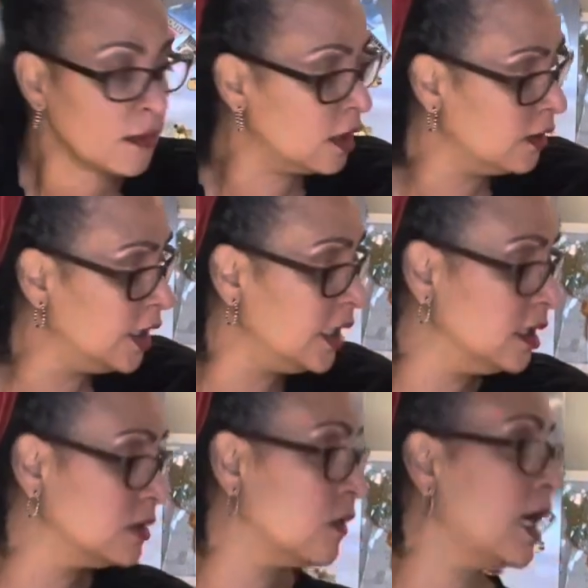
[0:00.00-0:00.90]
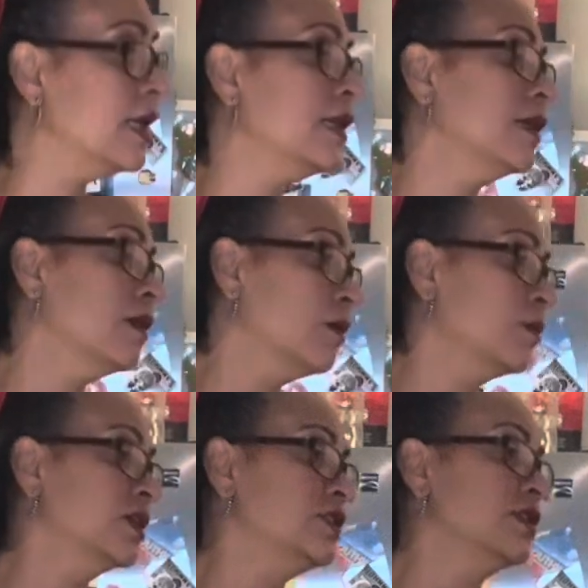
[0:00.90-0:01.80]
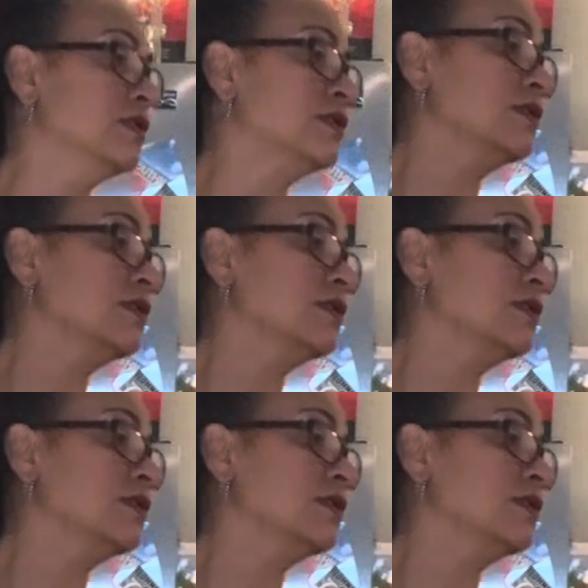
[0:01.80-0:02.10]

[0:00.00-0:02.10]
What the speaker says: these right here, which is